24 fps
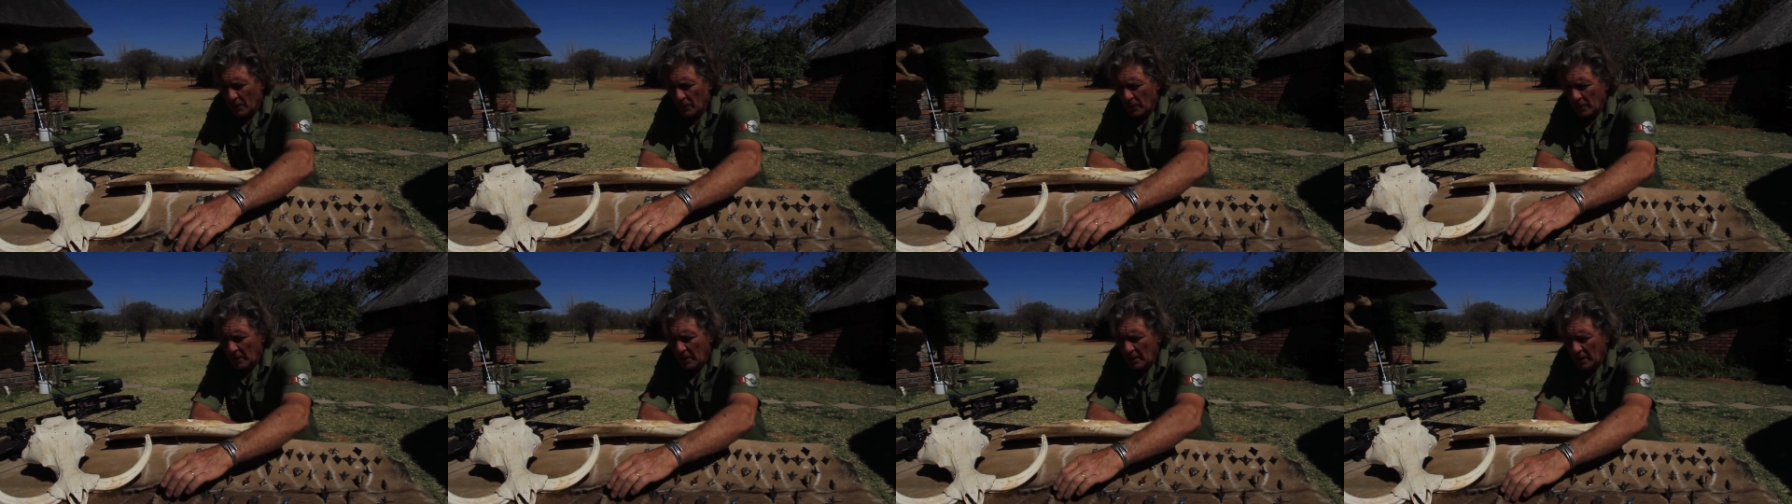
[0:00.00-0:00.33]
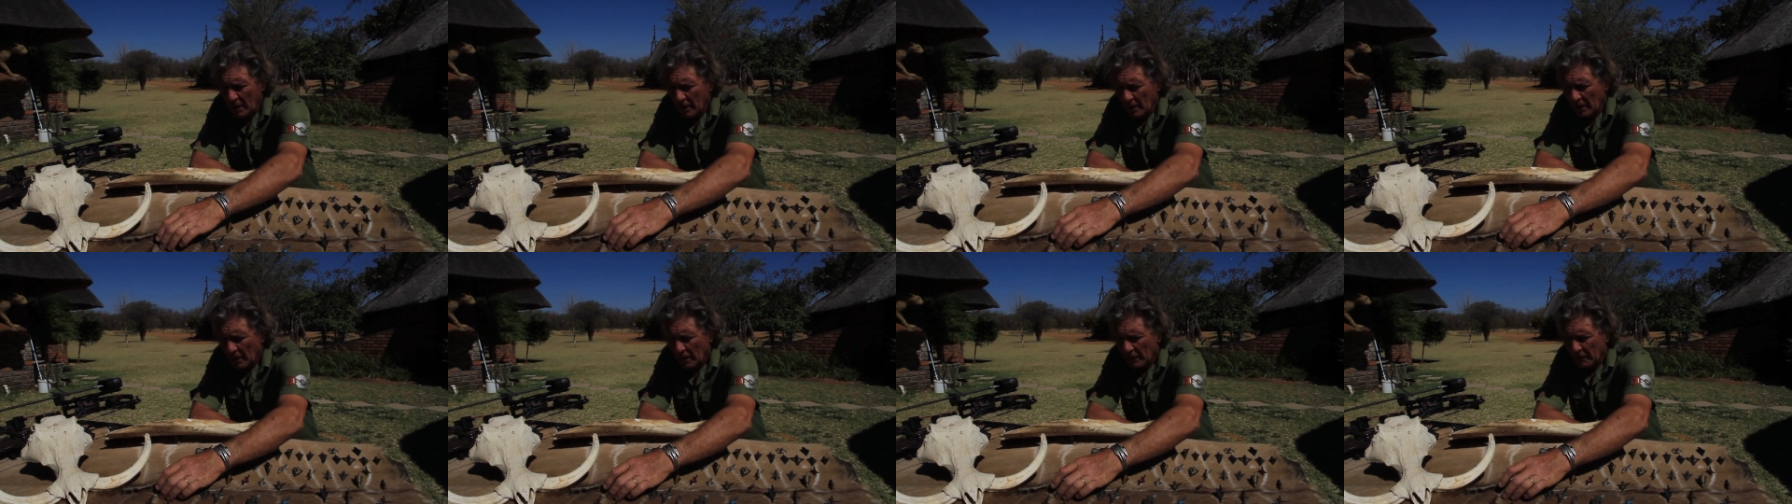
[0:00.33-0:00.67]

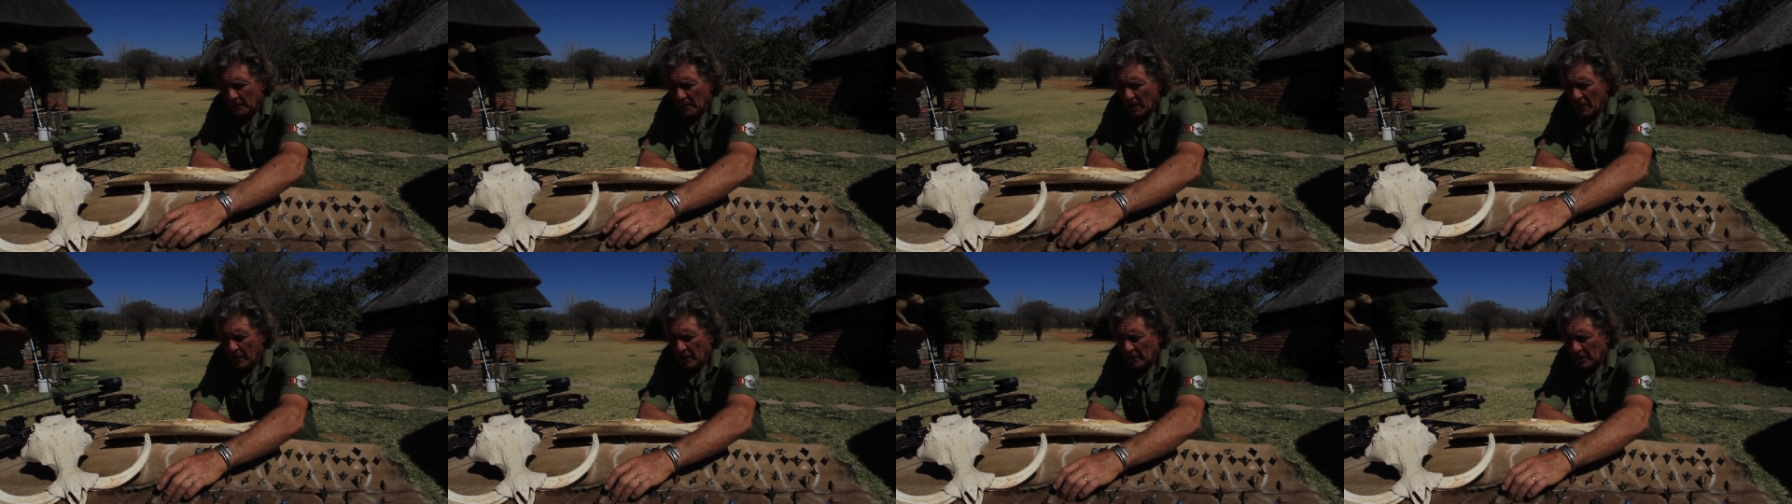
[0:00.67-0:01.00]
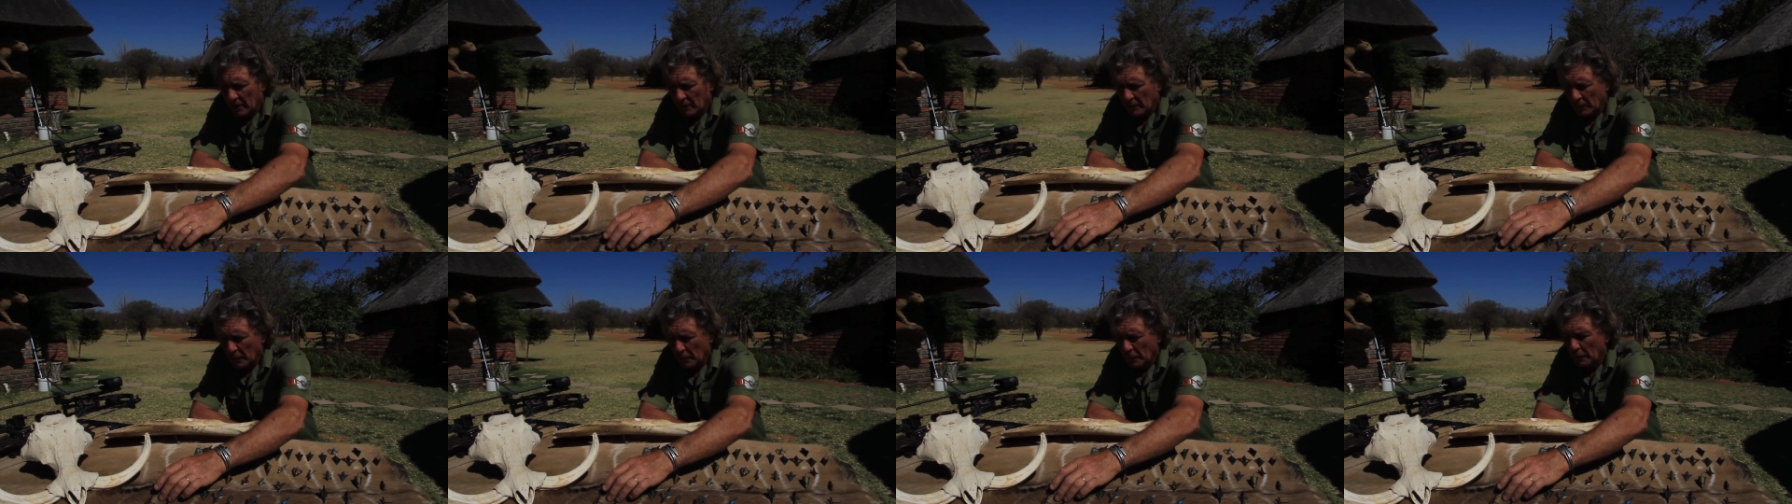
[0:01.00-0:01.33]
Leeuwen and I've
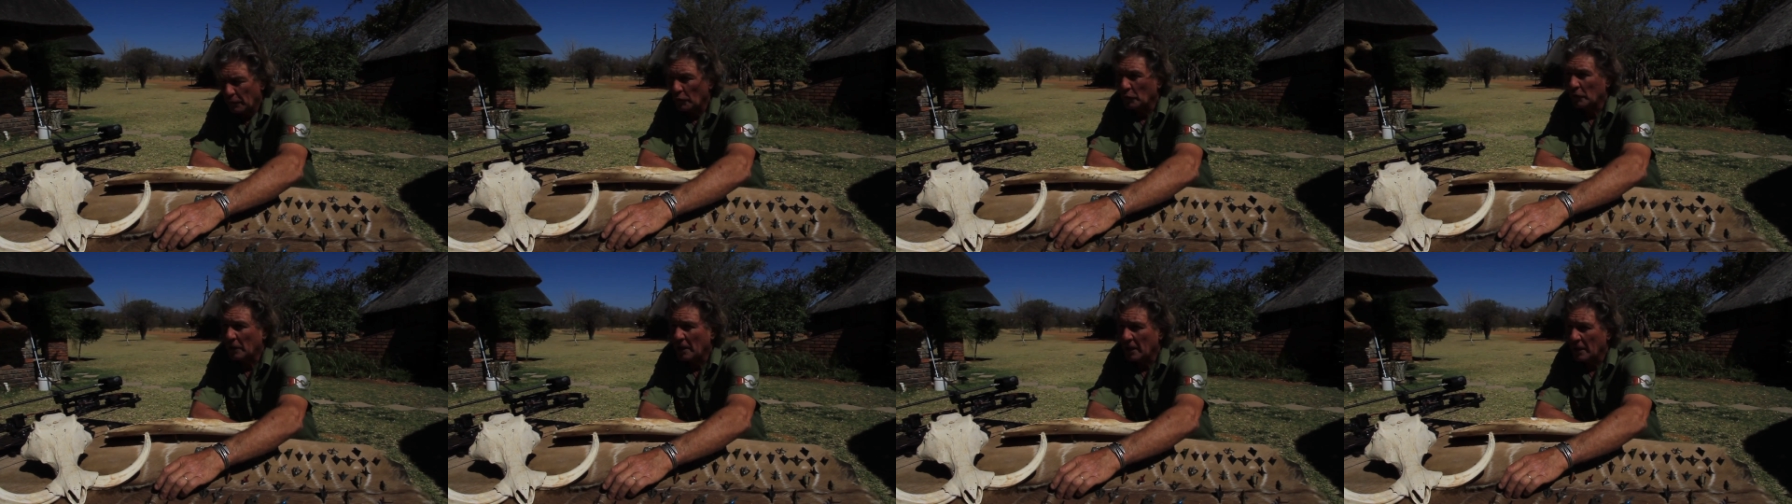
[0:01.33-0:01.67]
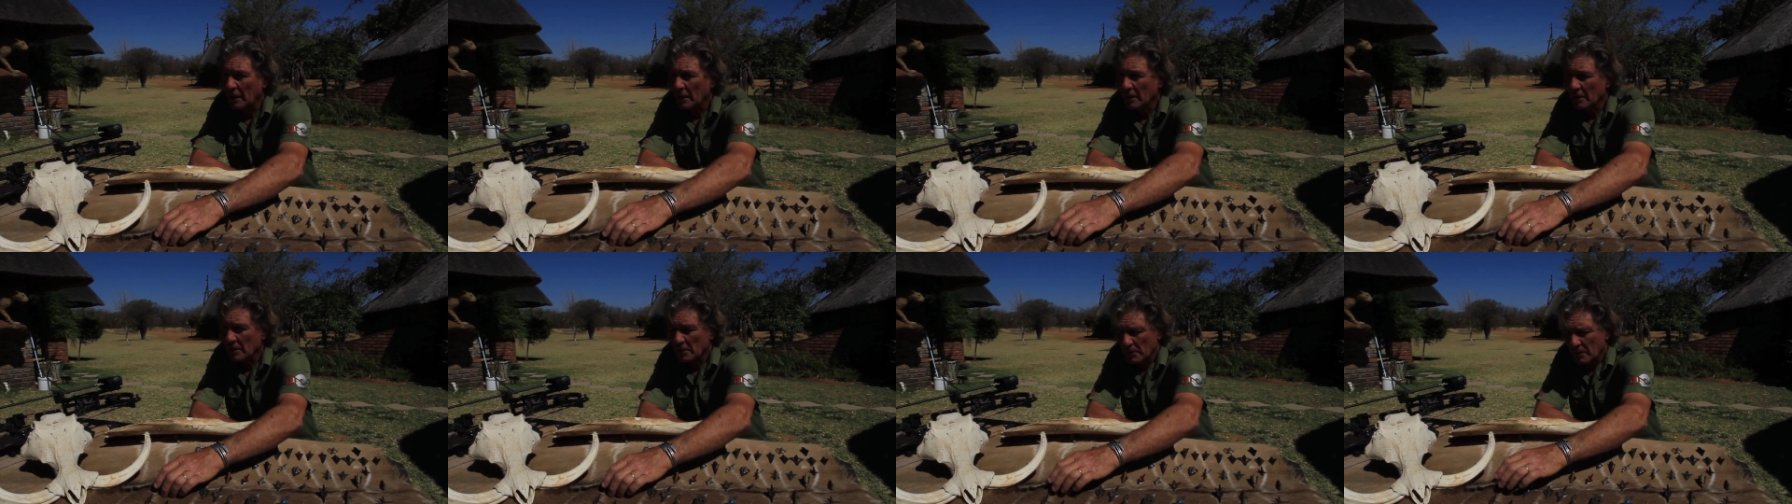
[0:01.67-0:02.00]
hunted for
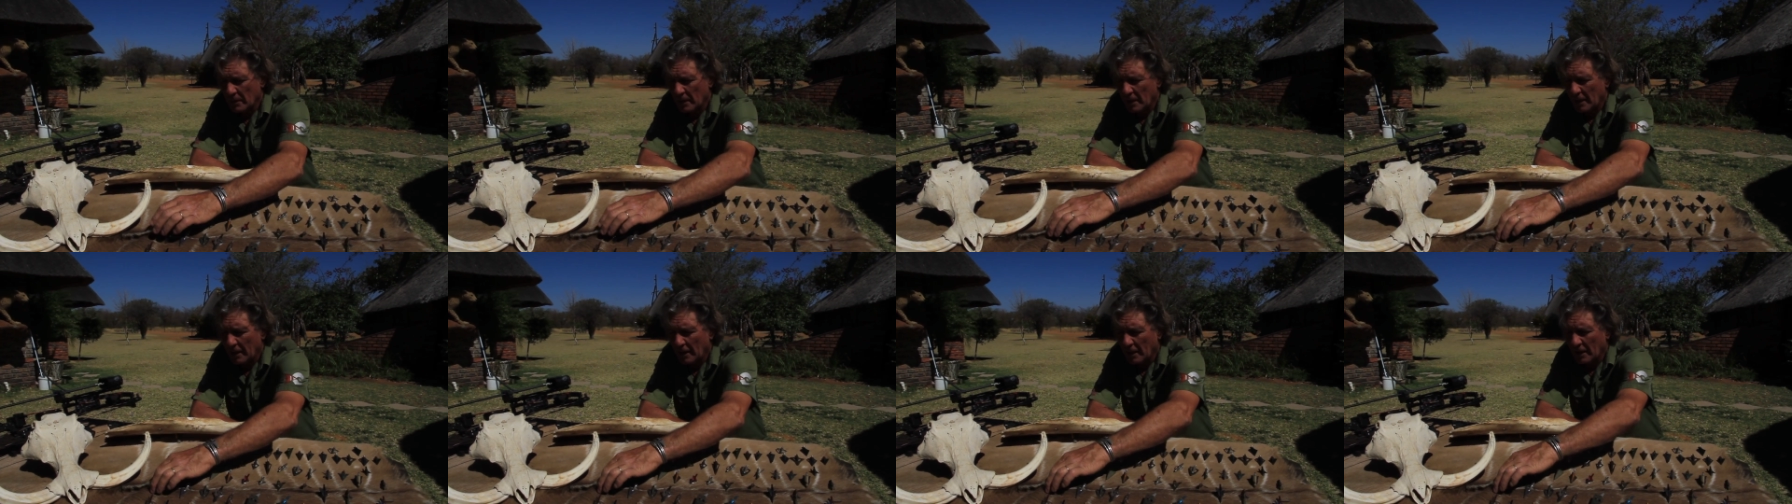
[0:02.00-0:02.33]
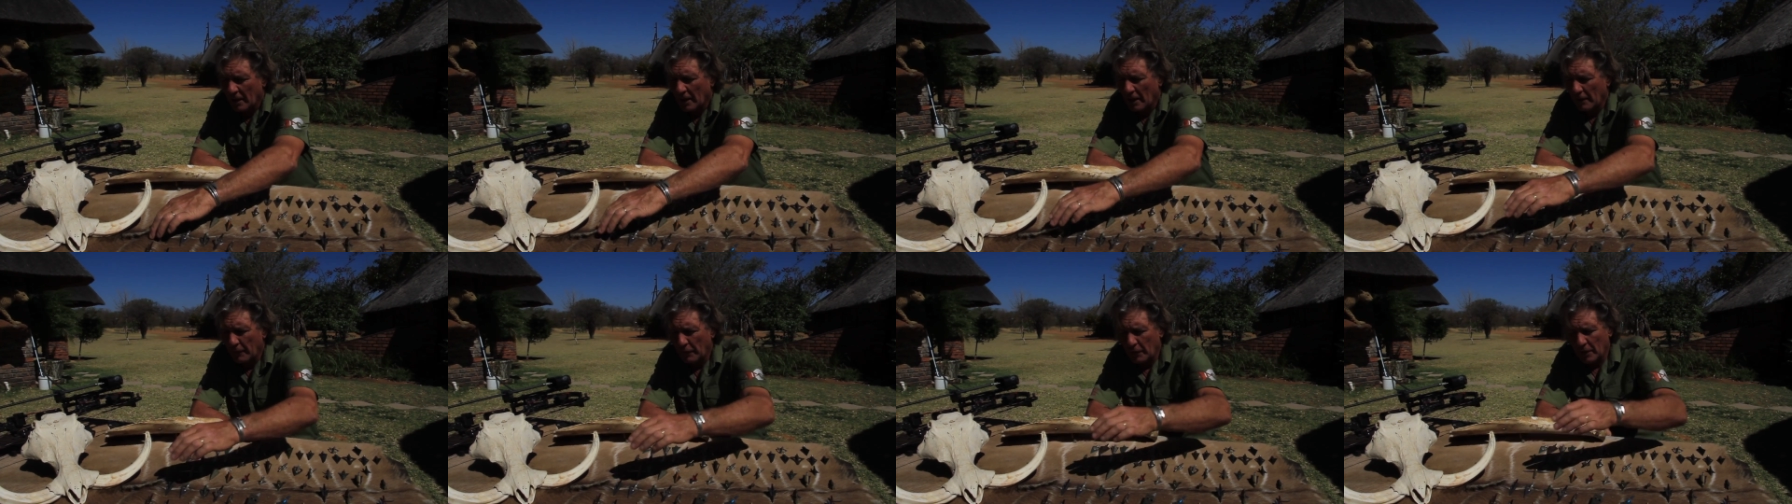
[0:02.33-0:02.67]
40 years already
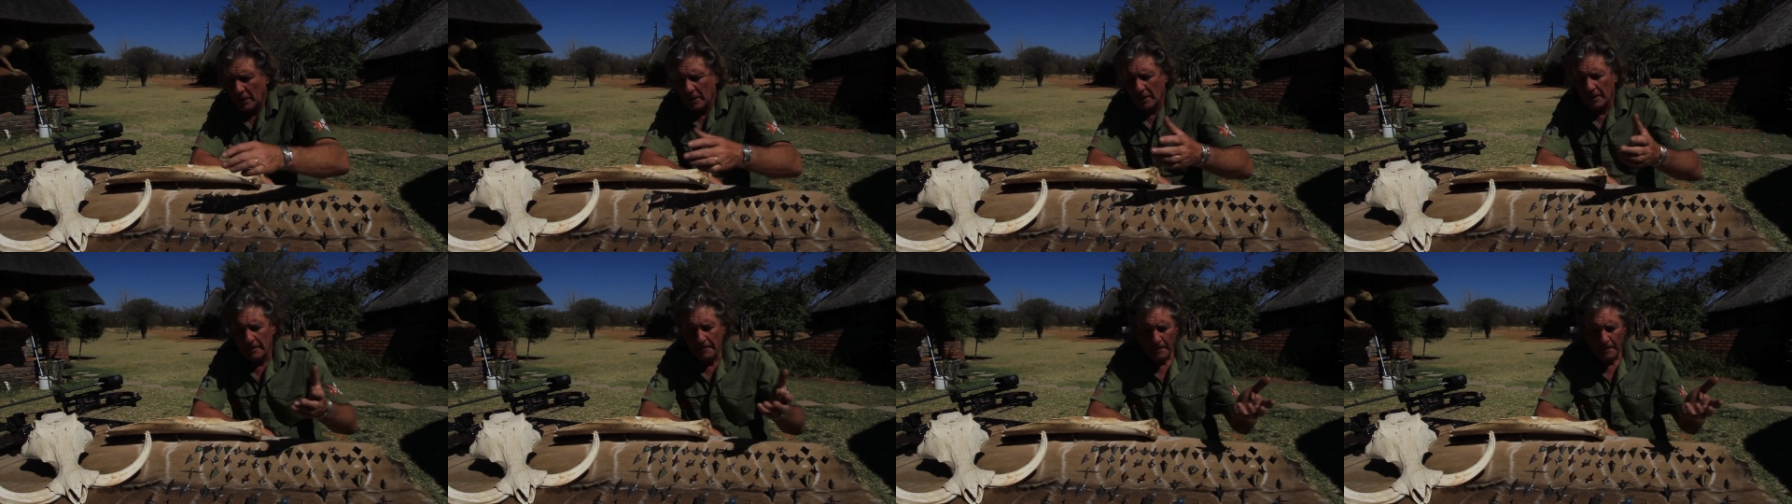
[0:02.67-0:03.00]
in Africa